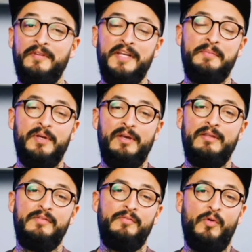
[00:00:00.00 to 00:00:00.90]

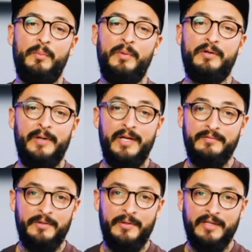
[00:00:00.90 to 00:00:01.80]
Felipe, the former
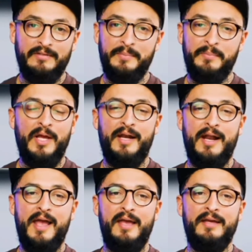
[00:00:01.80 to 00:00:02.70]
creative director in Planet
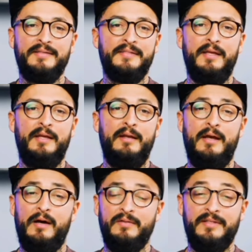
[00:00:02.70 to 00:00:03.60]
IX and
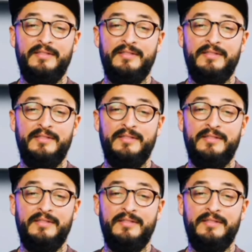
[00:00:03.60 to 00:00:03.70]
now the